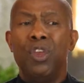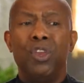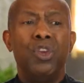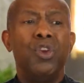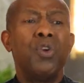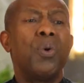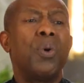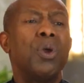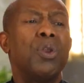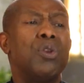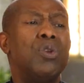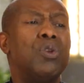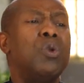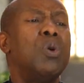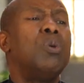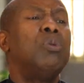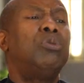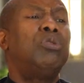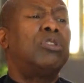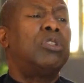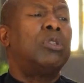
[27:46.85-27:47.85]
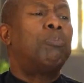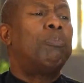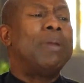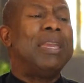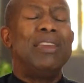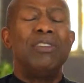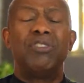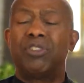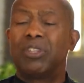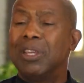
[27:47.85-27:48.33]
You're a new
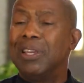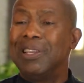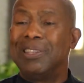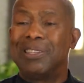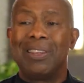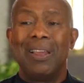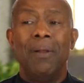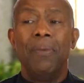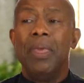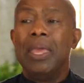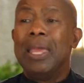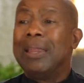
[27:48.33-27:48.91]
species.